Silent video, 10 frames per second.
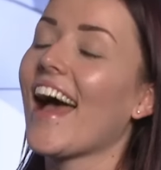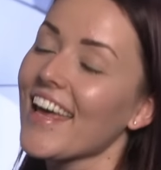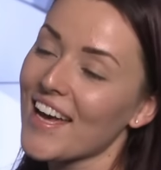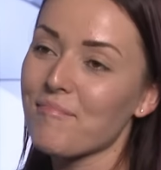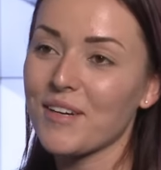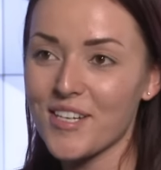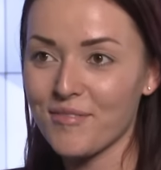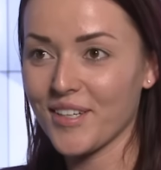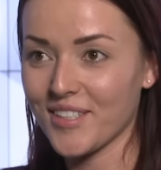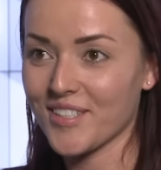Hi, I'm Mascha
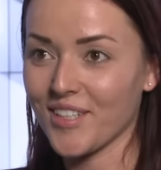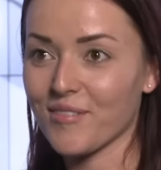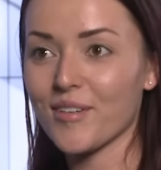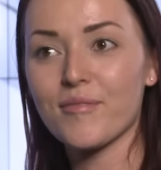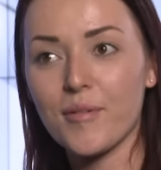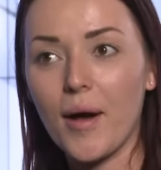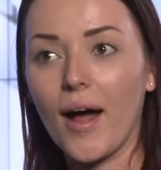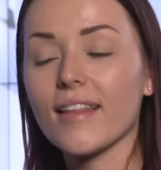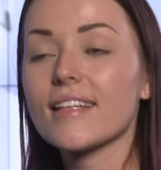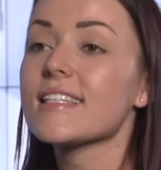Feoktistova from
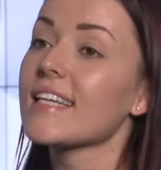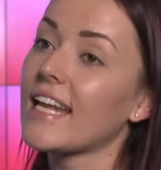Holland,